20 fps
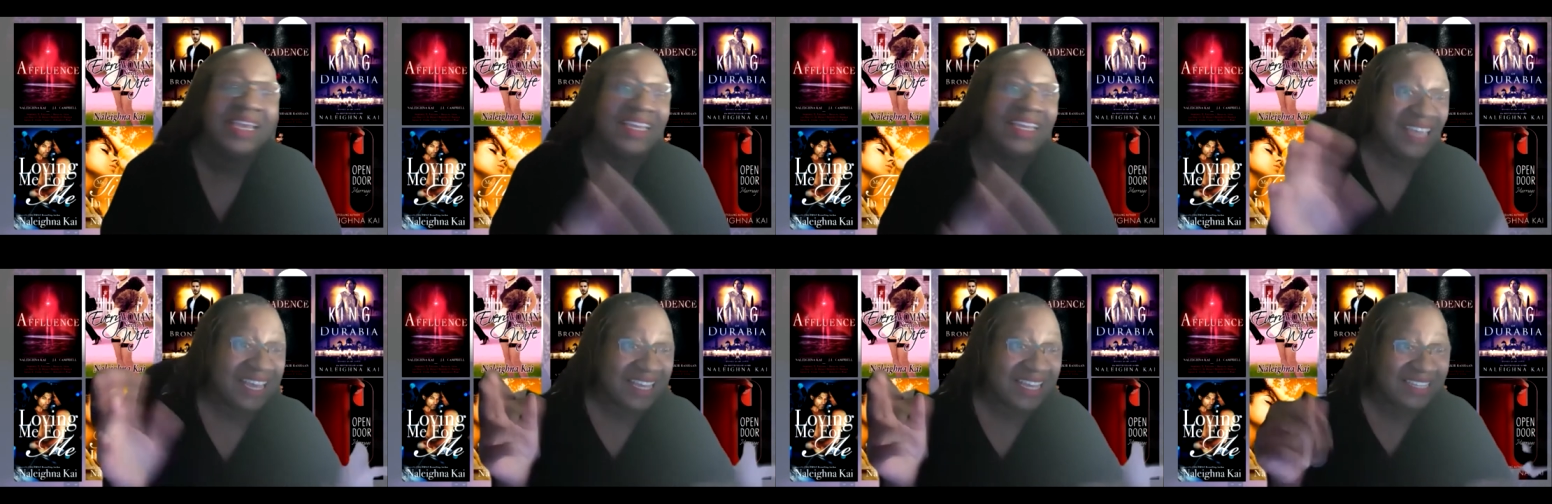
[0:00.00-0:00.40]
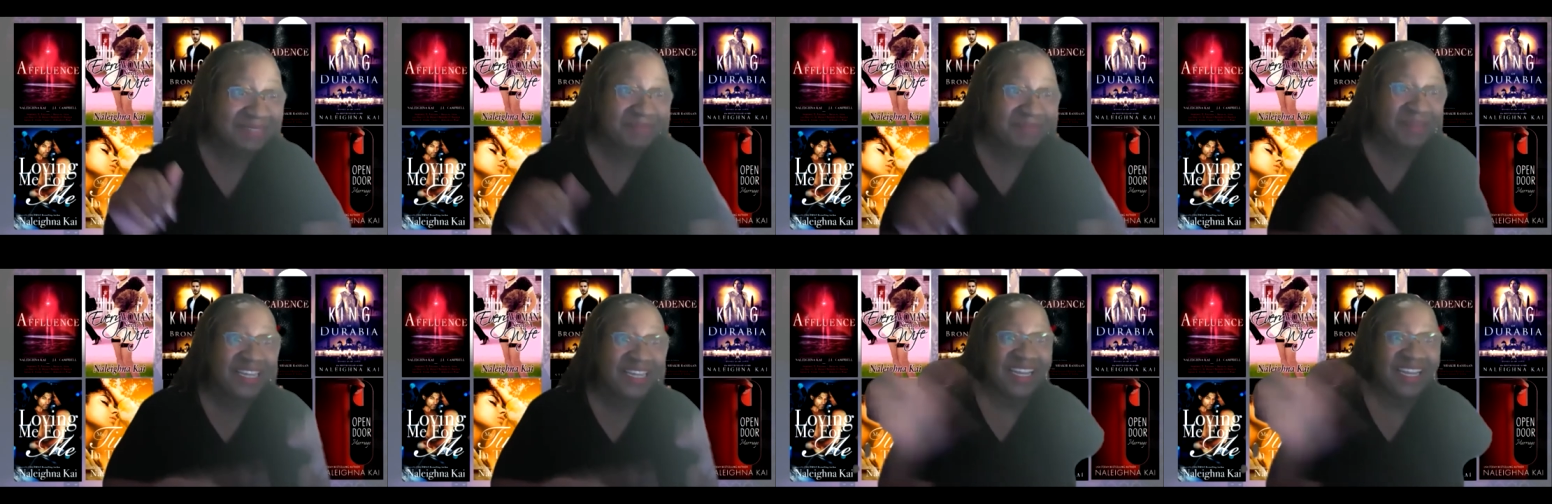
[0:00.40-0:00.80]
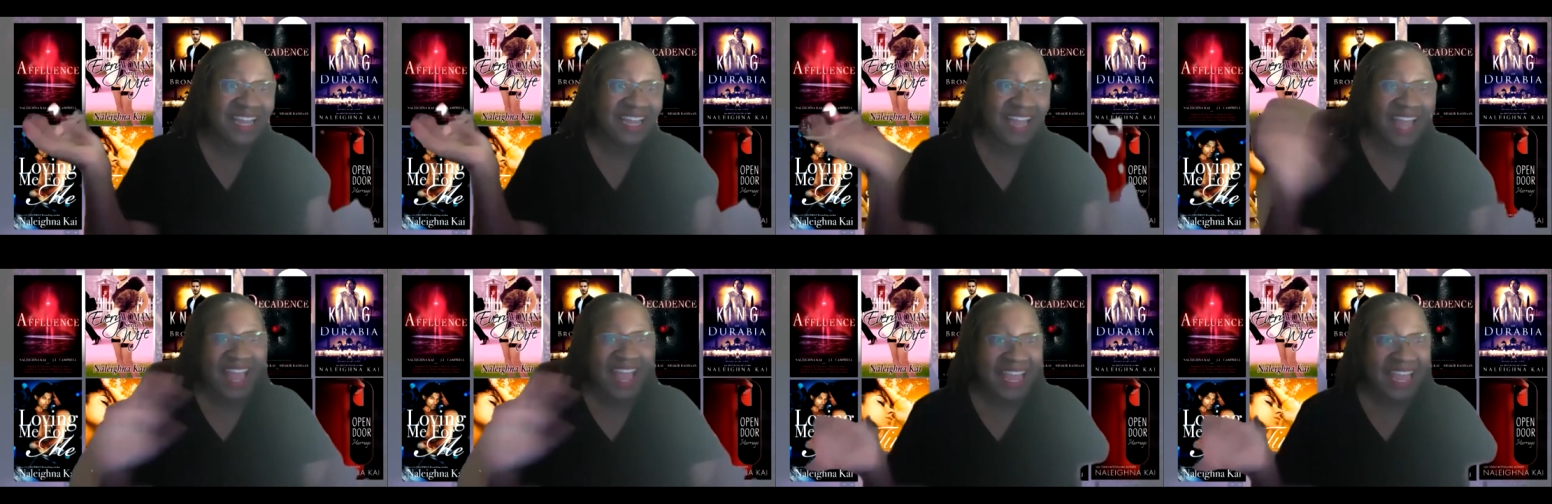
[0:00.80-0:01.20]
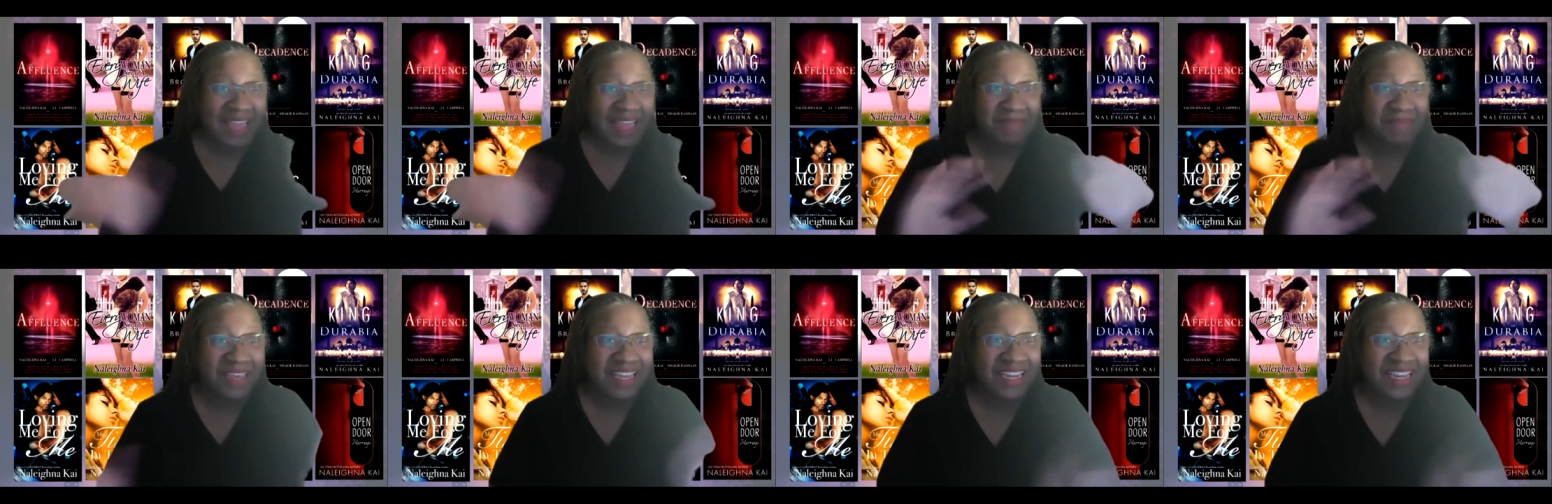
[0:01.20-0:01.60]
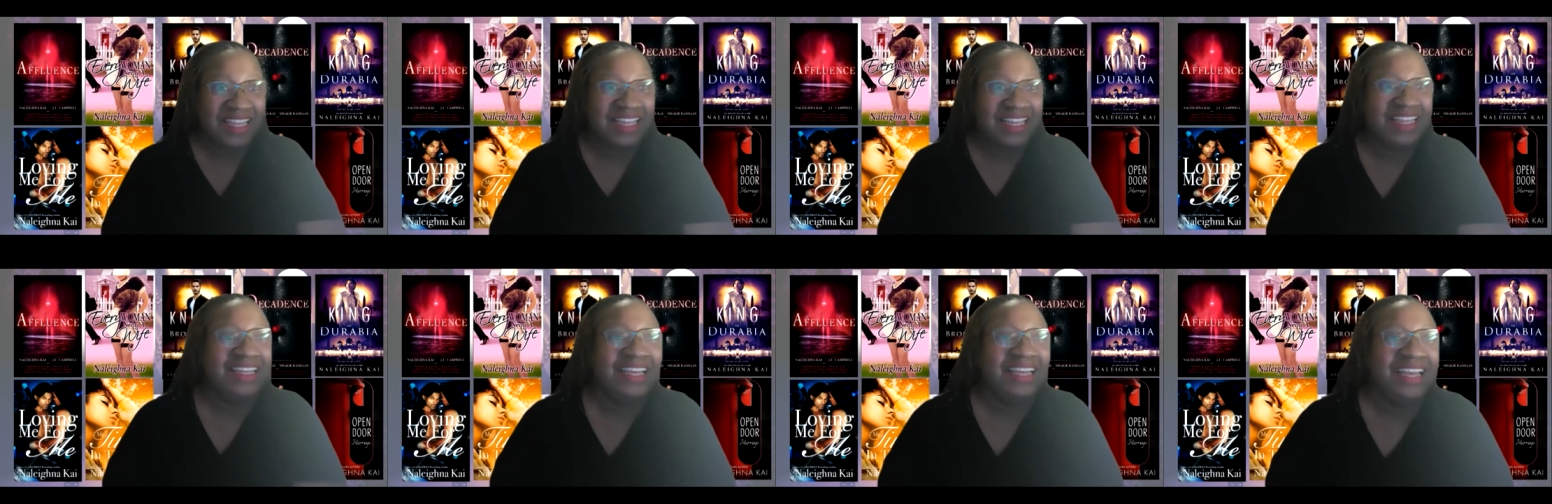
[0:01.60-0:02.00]
Yes, Mina. Hey,
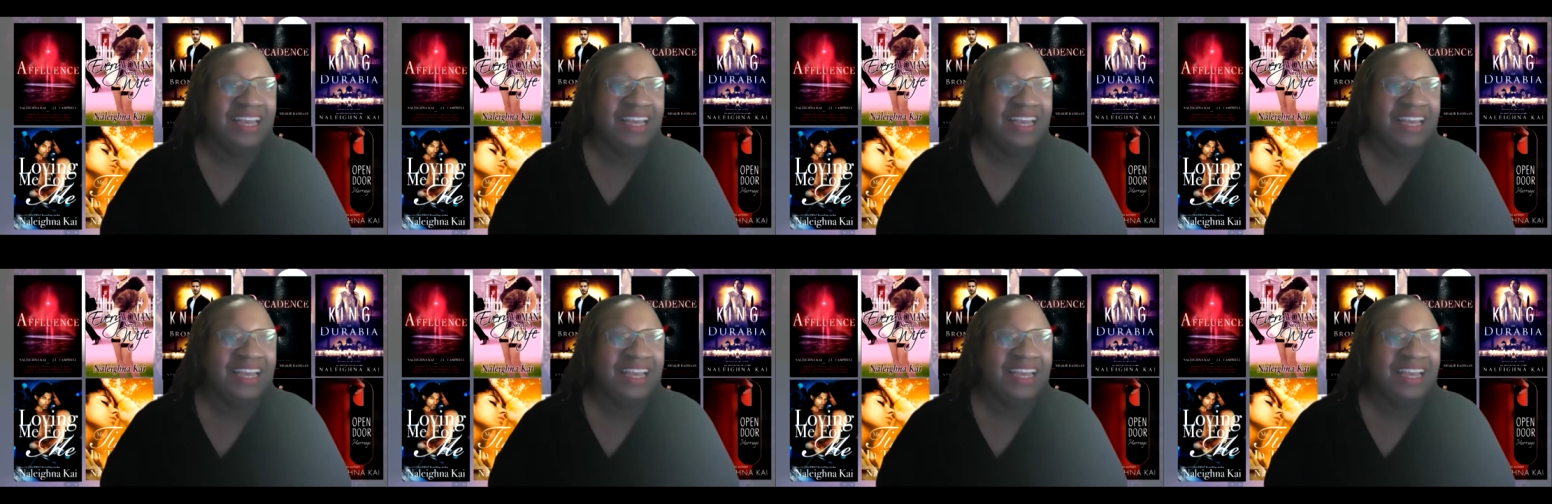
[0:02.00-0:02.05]
Mina.